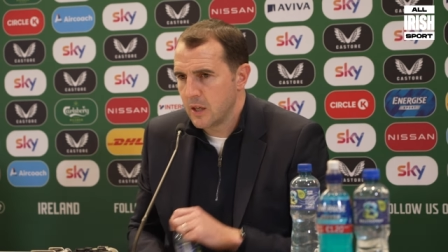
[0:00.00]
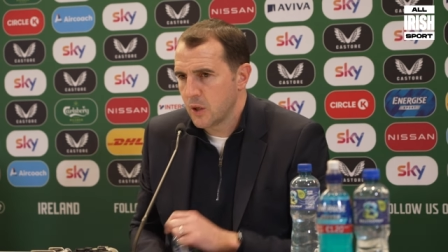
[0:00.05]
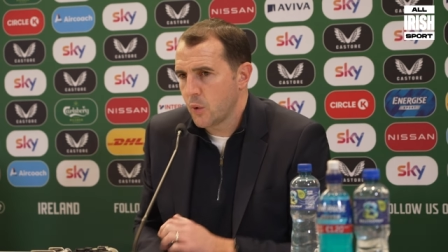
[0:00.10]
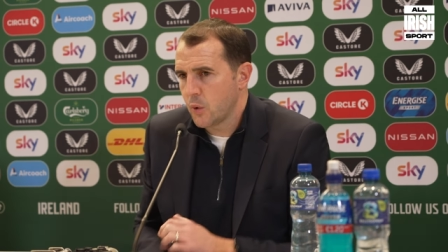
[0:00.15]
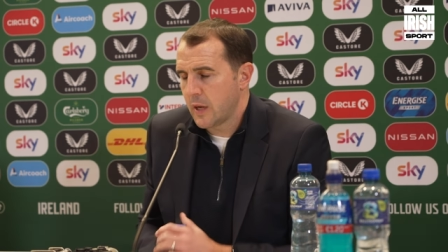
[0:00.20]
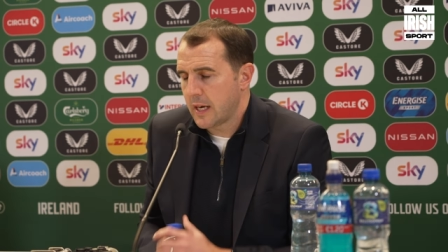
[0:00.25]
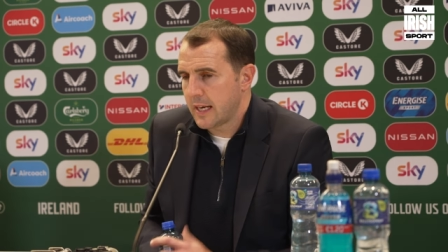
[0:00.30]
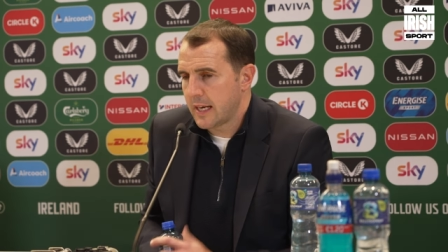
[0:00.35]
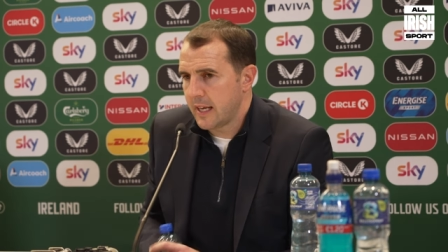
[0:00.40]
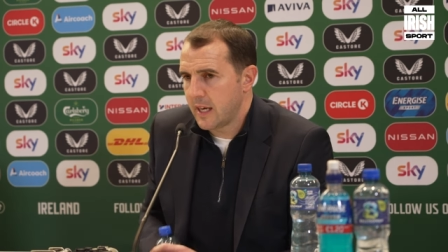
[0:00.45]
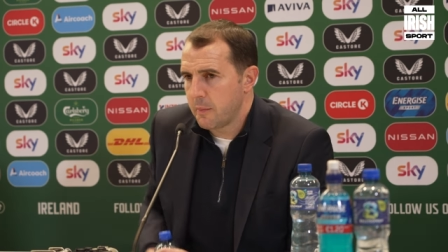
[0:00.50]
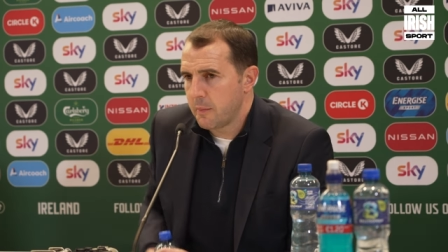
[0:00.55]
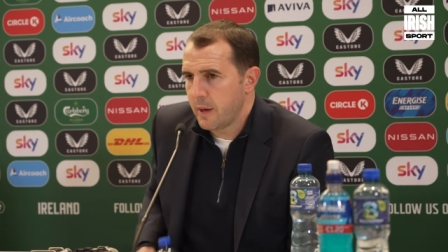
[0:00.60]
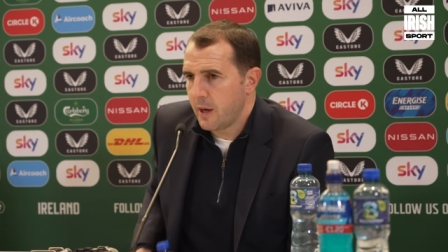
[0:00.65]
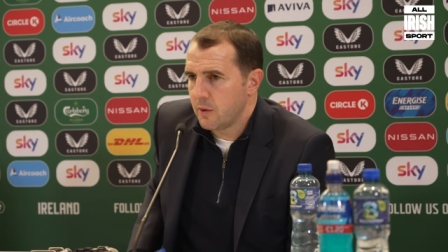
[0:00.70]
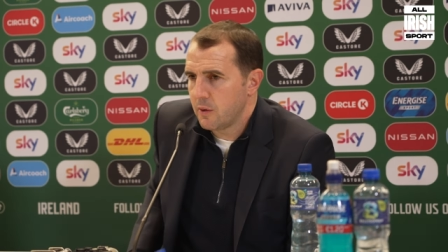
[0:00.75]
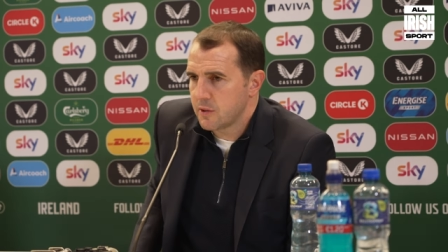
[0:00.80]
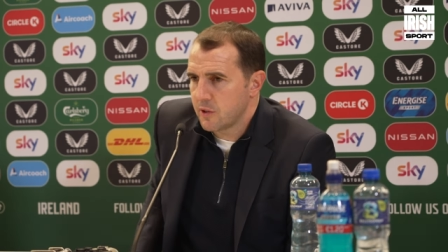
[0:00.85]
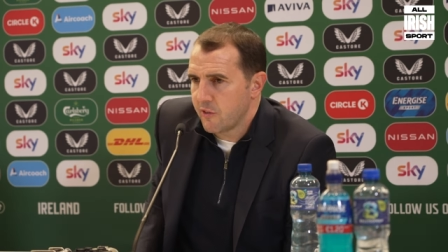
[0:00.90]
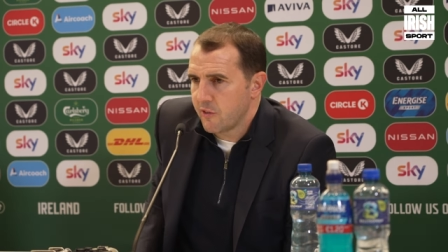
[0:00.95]
quickly
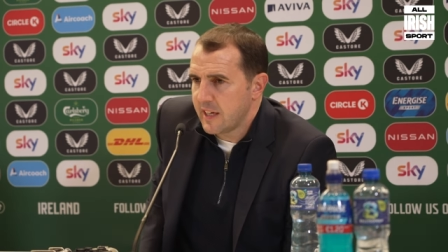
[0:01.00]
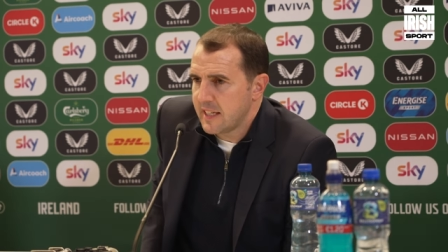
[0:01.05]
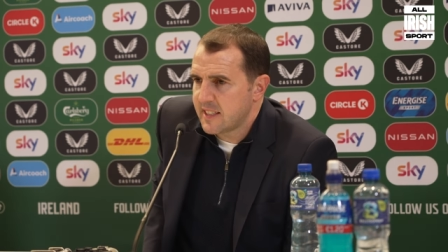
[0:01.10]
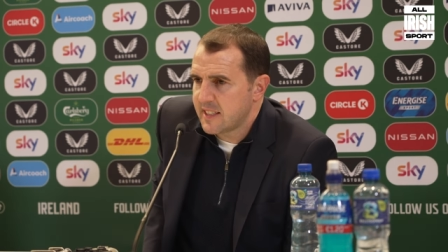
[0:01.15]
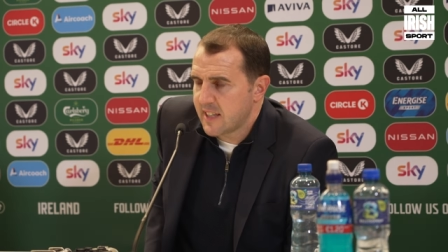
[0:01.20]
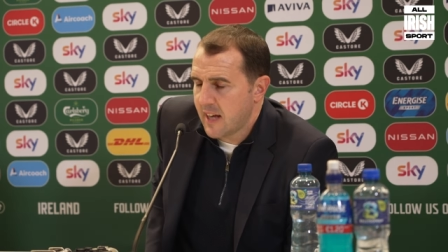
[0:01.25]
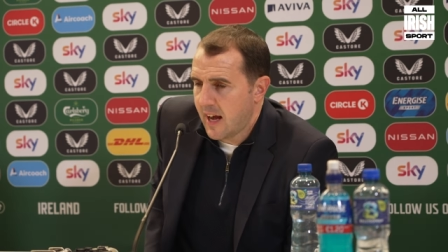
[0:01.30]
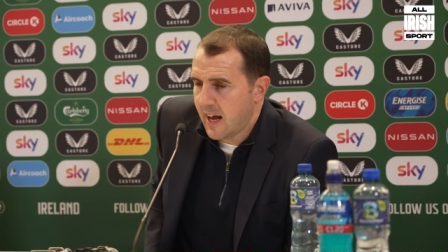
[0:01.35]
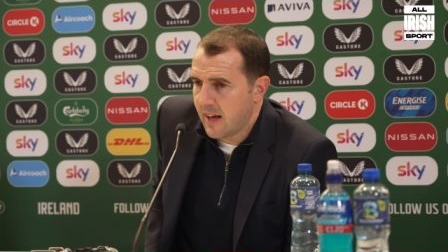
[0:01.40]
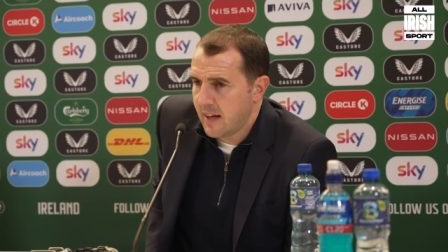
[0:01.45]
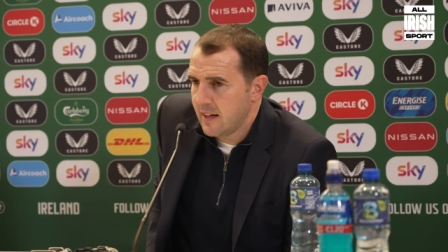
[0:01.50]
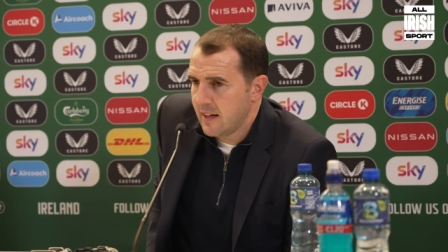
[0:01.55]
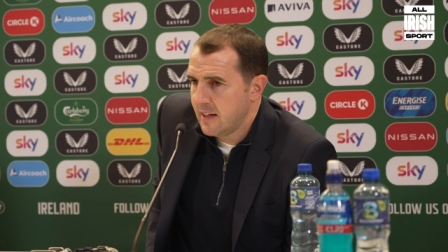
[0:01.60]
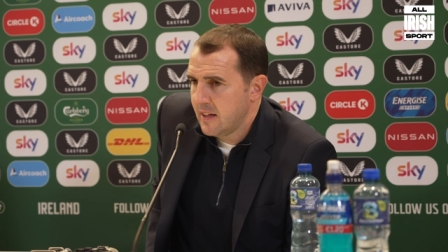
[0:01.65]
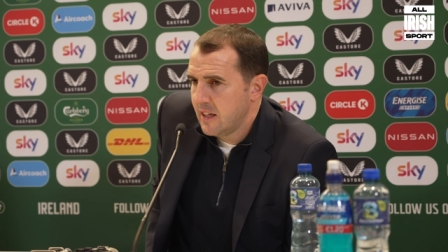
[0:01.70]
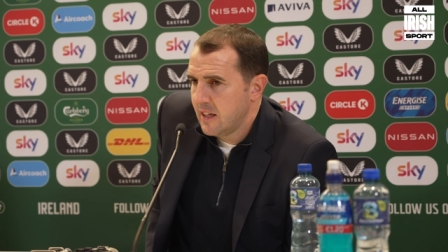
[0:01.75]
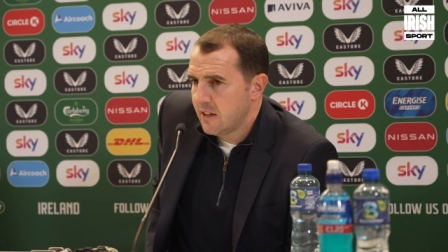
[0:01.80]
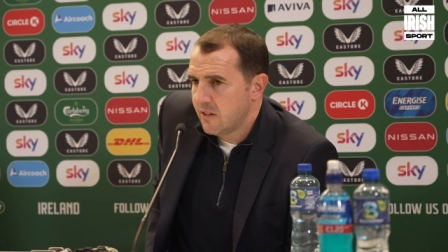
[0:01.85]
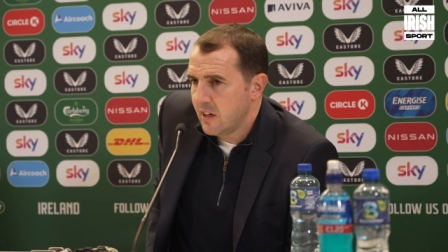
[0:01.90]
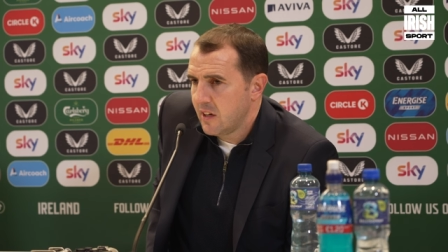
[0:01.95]
about the reset,
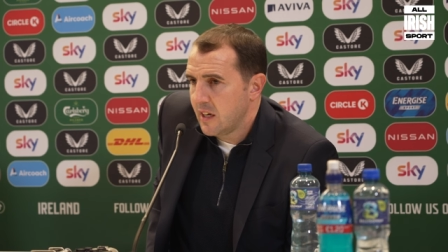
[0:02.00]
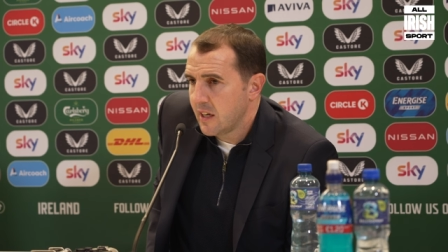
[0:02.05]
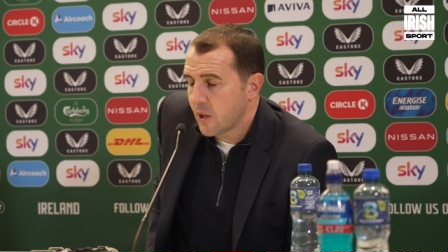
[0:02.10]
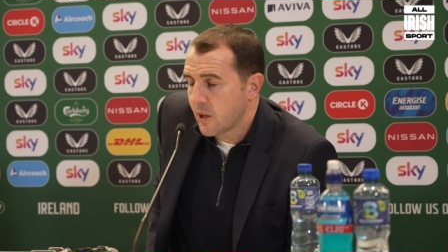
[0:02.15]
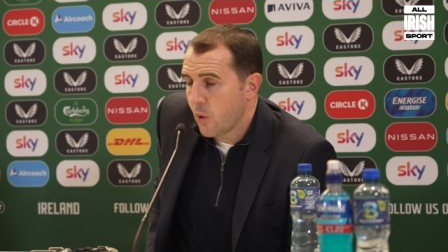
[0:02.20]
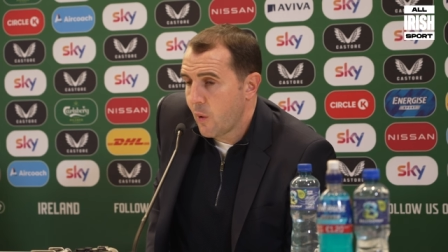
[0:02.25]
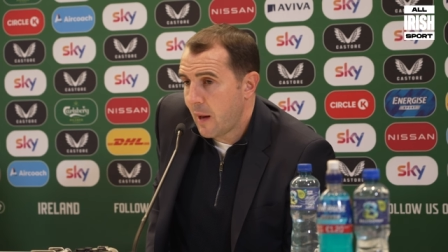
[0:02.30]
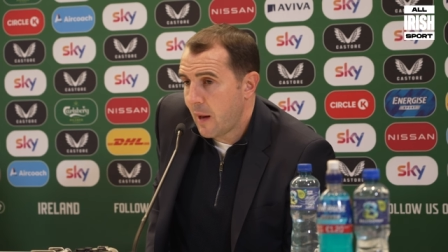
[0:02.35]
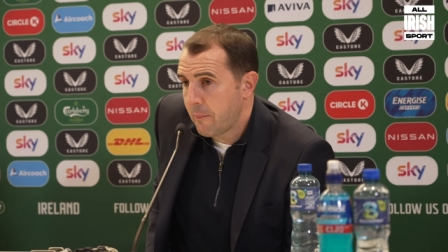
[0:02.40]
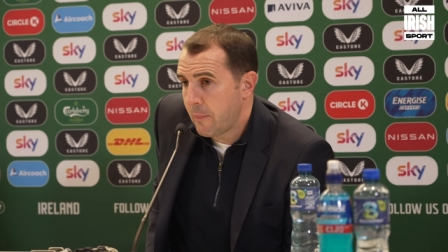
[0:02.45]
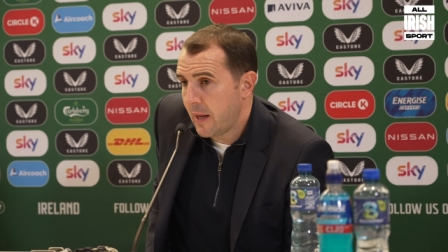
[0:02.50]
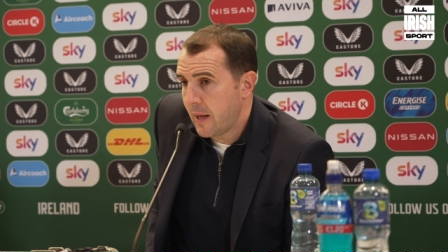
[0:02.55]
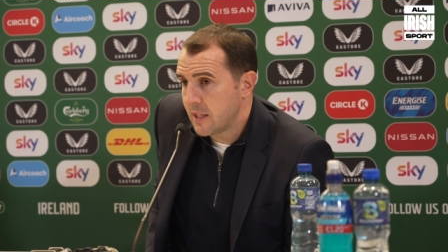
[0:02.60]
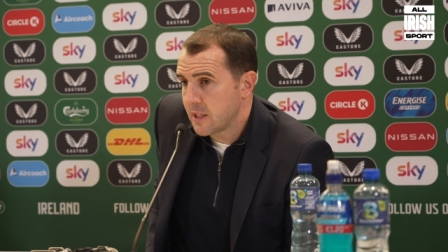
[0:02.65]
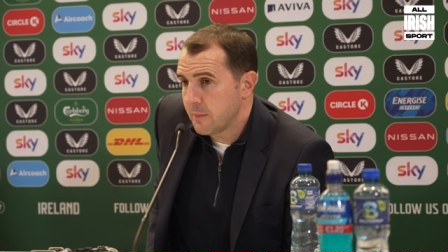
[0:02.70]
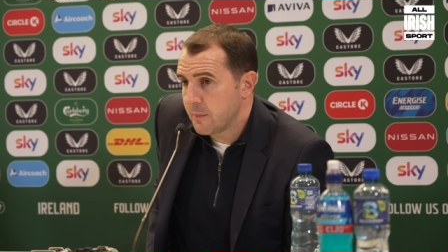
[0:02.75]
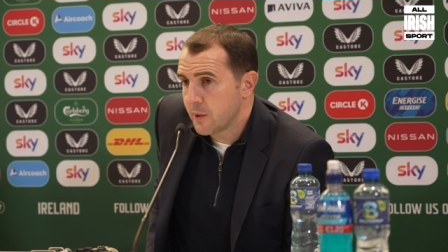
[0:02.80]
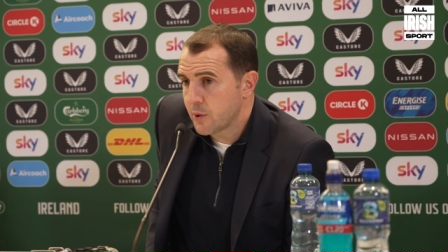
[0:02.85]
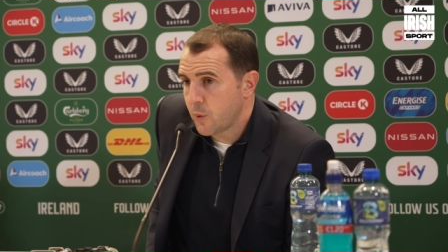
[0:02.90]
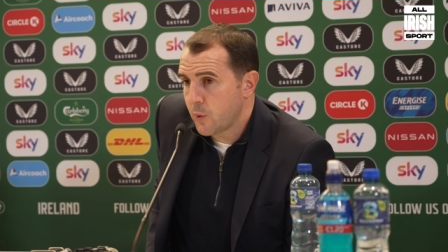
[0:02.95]
really go at
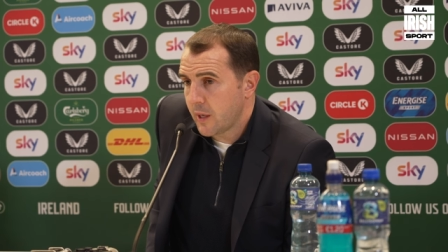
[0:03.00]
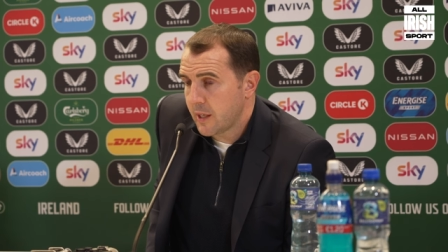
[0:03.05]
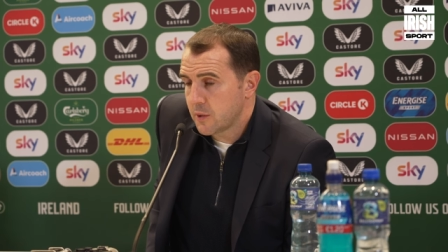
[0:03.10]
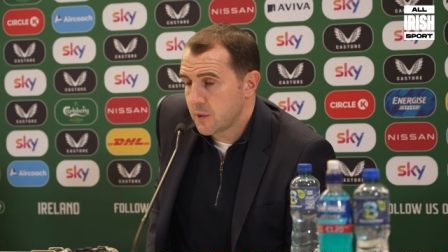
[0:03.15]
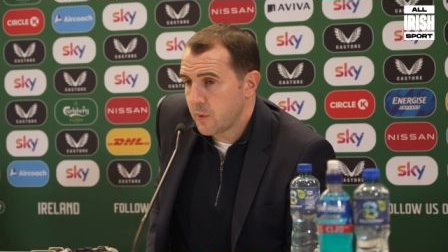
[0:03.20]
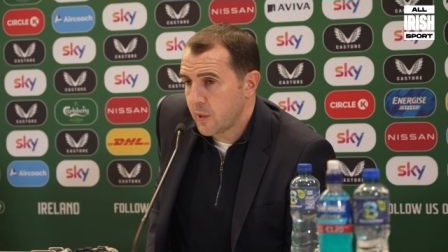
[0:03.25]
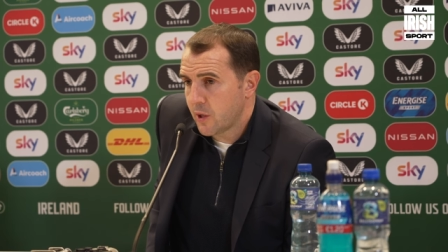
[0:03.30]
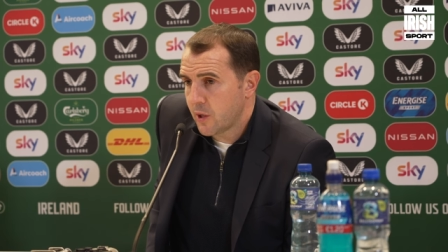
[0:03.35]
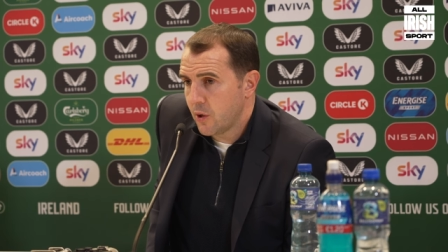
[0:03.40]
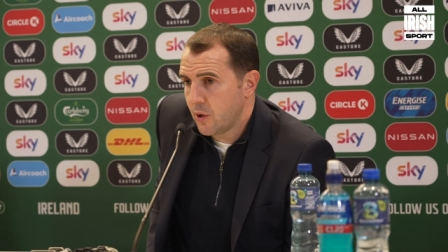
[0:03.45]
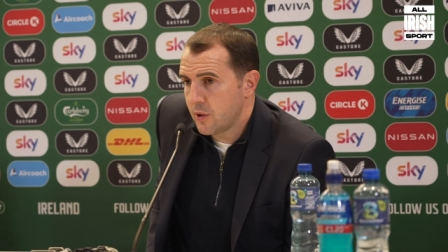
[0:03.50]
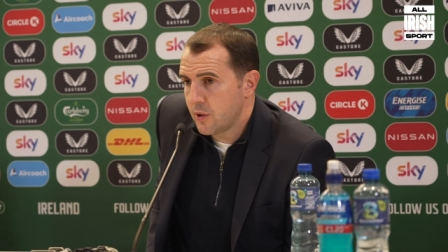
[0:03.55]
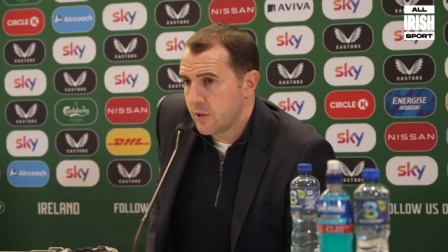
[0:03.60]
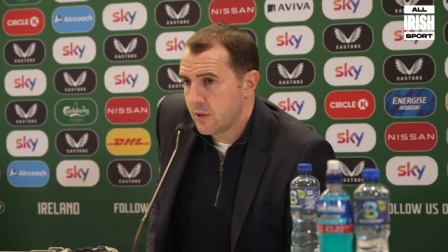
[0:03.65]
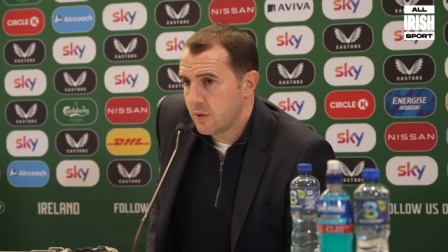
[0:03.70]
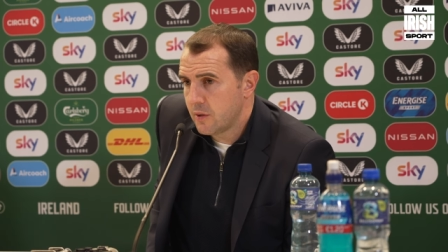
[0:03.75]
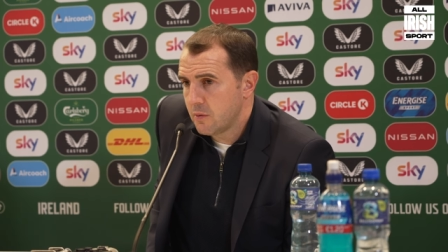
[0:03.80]
Belgium as quick as we could,